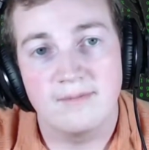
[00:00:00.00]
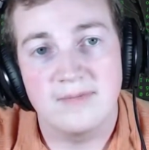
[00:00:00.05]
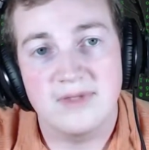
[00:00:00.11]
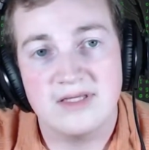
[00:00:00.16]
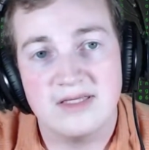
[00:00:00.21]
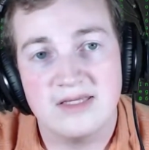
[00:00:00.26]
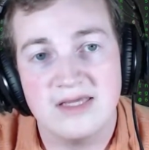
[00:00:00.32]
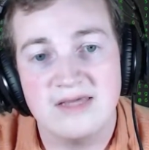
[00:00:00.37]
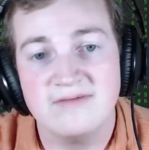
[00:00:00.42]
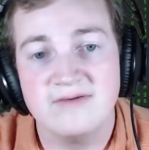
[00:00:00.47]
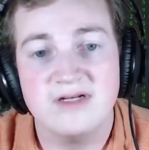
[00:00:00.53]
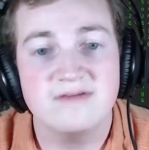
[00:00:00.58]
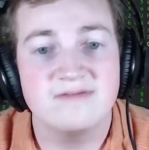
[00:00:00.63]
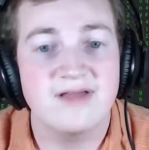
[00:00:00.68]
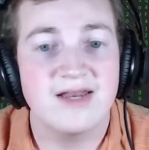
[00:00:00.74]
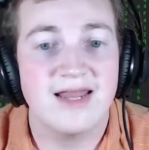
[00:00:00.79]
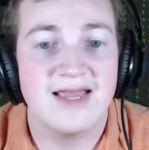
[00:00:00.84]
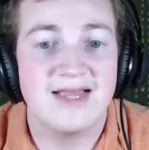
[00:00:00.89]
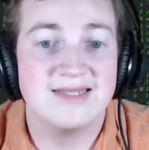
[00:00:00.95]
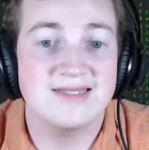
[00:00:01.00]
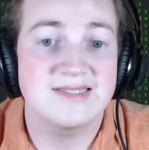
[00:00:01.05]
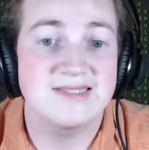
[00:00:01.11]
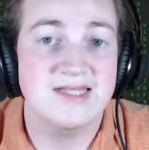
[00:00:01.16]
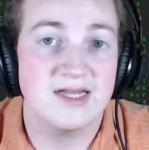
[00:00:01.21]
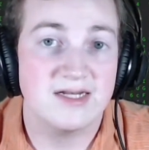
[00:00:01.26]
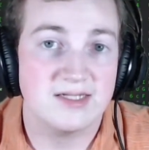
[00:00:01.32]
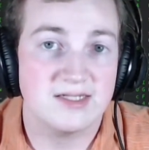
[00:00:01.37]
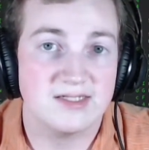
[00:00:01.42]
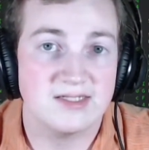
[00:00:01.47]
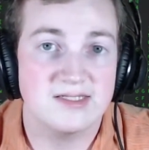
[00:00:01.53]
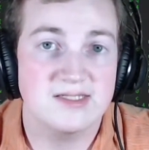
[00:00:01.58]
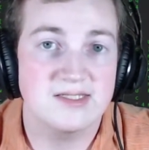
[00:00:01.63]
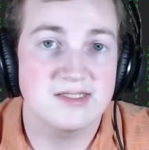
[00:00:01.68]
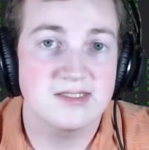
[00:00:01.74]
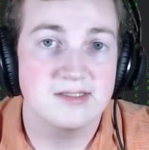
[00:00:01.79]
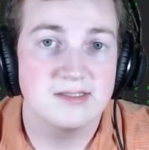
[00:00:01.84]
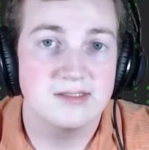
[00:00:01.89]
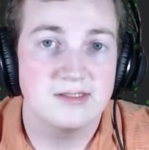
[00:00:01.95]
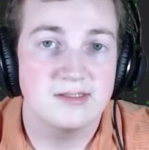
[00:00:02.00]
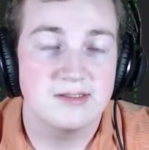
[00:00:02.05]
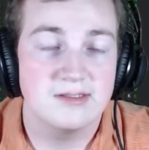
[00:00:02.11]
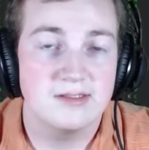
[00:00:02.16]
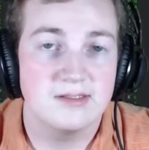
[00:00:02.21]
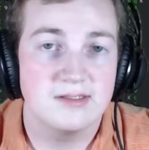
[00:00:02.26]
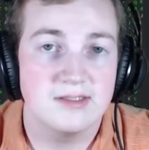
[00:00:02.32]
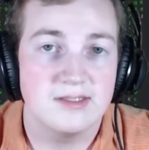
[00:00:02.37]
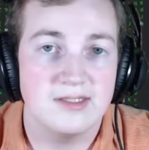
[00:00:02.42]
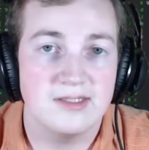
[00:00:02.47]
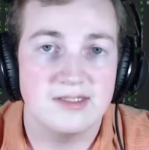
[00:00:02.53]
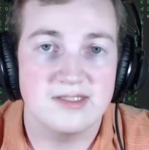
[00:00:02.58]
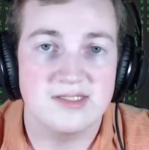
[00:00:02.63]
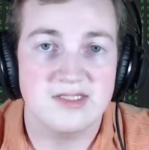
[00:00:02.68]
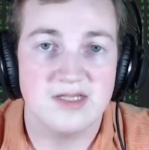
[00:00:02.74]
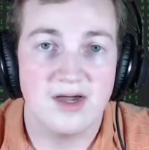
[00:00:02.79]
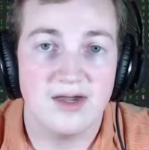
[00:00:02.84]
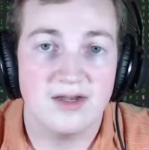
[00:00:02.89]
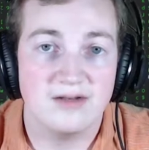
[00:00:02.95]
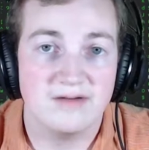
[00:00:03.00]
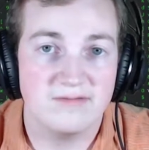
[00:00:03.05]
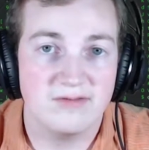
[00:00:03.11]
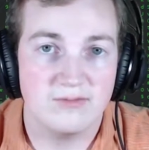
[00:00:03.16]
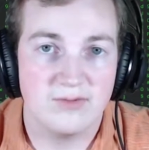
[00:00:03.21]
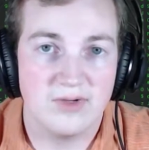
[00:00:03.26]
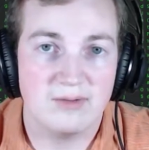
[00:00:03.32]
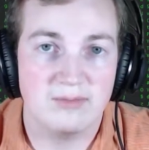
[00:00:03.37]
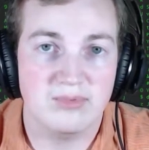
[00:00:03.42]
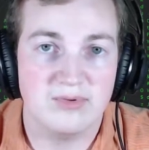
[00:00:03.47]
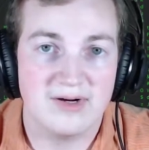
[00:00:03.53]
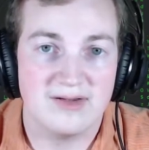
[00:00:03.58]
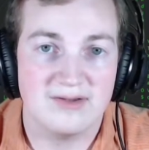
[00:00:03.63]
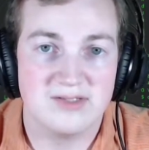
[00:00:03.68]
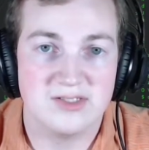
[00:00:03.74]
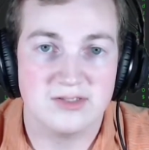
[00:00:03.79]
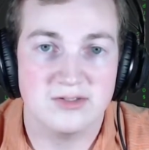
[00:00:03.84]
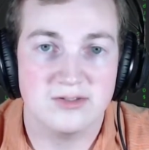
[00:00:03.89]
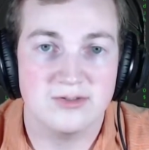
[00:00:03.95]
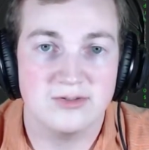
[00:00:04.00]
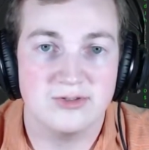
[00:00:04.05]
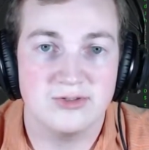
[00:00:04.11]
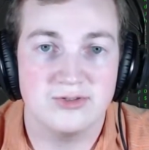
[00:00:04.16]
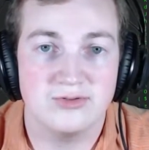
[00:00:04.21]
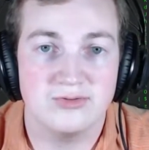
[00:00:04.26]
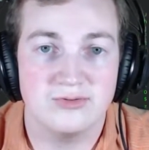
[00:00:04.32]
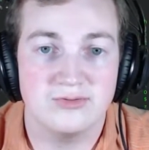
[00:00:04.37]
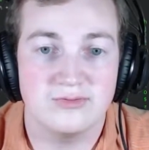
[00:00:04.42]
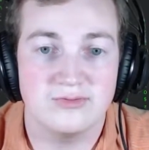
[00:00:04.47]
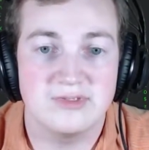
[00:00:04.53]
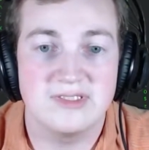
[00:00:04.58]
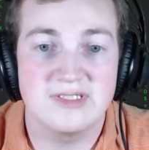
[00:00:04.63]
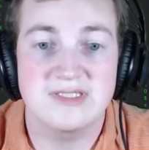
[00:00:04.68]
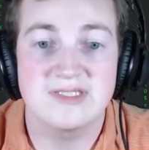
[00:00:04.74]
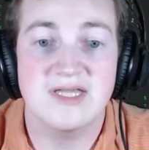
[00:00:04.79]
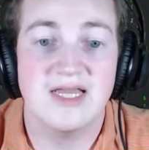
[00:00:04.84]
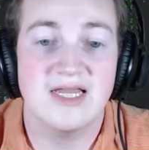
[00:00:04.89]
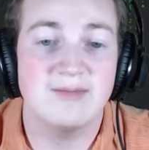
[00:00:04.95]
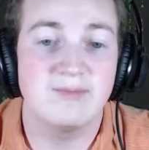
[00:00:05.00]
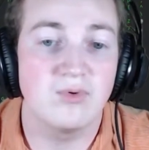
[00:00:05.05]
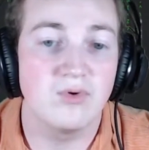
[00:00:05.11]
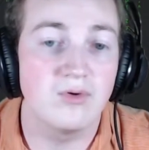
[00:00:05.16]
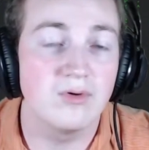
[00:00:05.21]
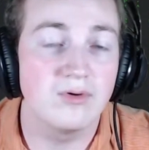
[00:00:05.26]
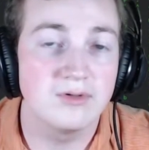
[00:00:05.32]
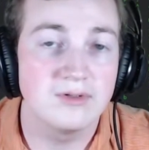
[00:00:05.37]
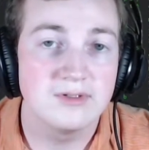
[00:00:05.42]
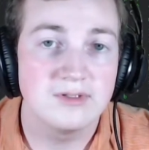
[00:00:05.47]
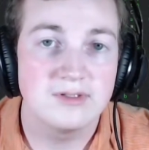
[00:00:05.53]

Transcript: even if it had settings inside of the web browser to disable